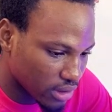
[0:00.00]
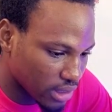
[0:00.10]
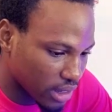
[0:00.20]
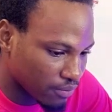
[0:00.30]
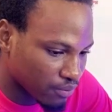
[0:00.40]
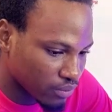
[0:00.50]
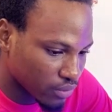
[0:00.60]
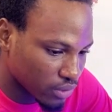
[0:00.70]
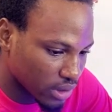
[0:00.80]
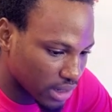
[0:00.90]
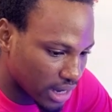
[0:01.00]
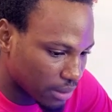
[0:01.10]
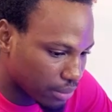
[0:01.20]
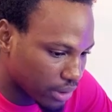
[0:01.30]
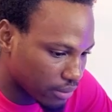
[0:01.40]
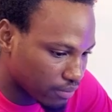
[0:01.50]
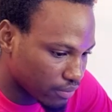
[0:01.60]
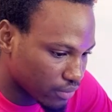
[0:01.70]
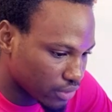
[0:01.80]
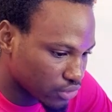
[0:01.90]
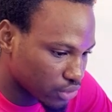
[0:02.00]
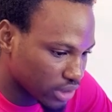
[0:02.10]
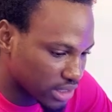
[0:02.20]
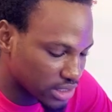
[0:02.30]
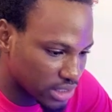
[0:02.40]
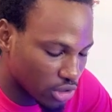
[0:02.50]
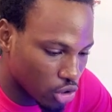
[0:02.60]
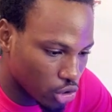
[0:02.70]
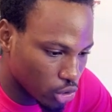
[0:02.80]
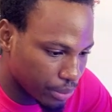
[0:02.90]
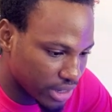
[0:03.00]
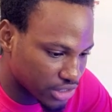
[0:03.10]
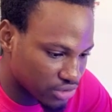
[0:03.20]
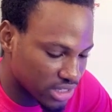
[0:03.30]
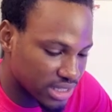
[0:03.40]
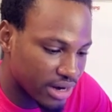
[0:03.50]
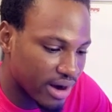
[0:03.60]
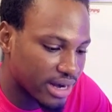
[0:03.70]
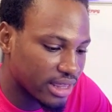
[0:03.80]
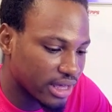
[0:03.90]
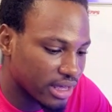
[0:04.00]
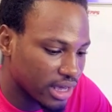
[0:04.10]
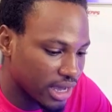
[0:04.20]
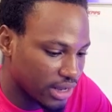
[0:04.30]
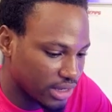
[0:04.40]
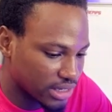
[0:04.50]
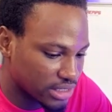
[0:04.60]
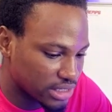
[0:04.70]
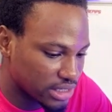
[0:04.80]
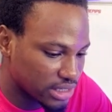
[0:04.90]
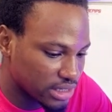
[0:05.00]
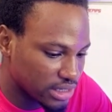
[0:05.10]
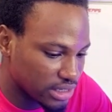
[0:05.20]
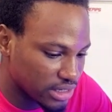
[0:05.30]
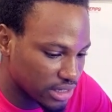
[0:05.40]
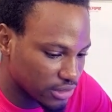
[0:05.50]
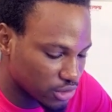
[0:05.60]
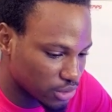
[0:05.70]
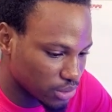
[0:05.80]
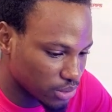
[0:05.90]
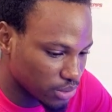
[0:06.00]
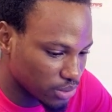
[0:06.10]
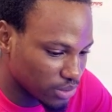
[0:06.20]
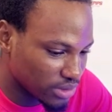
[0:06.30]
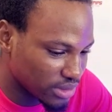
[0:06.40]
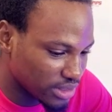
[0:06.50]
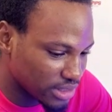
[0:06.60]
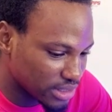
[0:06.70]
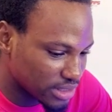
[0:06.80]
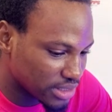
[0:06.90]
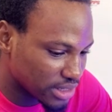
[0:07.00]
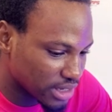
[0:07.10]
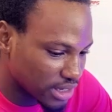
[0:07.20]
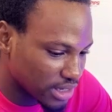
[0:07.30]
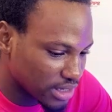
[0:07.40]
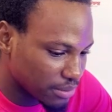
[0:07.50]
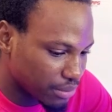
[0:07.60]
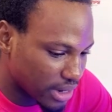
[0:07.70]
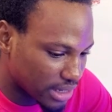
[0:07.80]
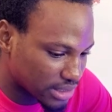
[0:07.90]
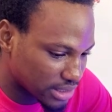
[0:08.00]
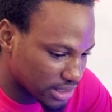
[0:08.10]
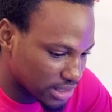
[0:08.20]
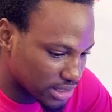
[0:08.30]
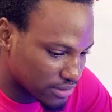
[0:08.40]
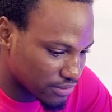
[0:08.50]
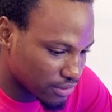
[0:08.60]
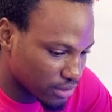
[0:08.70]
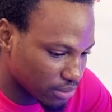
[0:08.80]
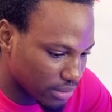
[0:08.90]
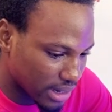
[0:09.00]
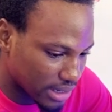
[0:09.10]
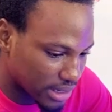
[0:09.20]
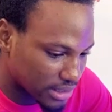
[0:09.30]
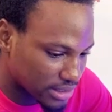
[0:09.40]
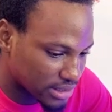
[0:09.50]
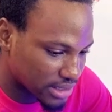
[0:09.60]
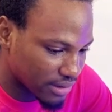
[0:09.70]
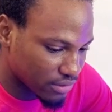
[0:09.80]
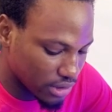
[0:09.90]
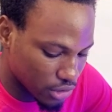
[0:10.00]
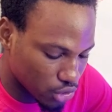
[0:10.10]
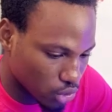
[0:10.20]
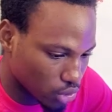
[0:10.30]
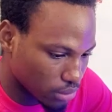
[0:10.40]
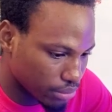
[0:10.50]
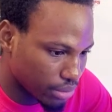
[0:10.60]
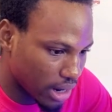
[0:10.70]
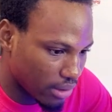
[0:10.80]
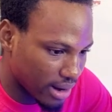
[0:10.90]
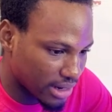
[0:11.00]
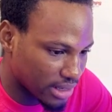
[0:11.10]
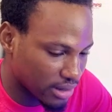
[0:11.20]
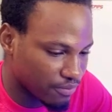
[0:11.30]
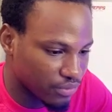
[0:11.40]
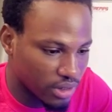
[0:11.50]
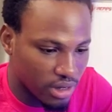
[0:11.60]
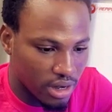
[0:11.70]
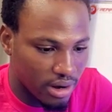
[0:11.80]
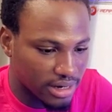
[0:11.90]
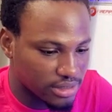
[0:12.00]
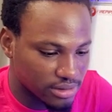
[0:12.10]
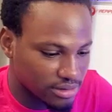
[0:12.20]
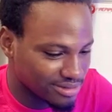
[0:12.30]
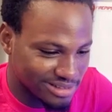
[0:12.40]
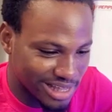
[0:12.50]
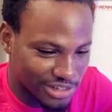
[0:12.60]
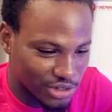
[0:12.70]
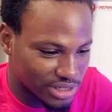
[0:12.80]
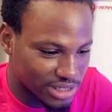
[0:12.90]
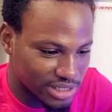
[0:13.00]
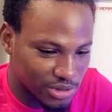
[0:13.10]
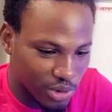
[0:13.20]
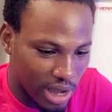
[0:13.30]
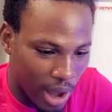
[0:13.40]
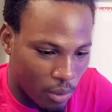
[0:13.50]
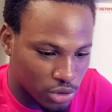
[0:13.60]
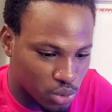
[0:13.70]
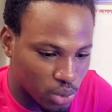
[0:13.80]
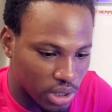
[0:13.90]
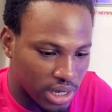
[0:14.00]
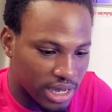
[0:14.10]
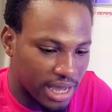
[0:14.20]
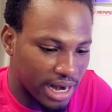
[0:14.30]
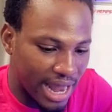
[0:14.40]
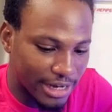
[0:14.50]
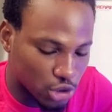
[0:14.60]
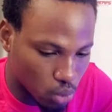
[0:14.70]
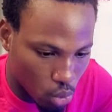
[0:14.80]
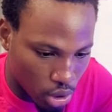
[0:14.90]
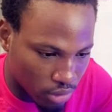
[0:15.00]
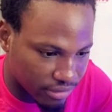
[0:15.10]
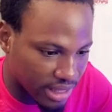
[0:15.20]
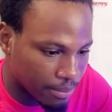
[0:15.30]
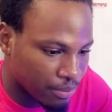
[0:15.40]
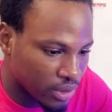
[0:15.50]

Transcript: yeah you can add pair so you can see all your pairs listed right there and you can see here too this part is for your market navigation bar right here all right so that's just it so i want to enlarge one of them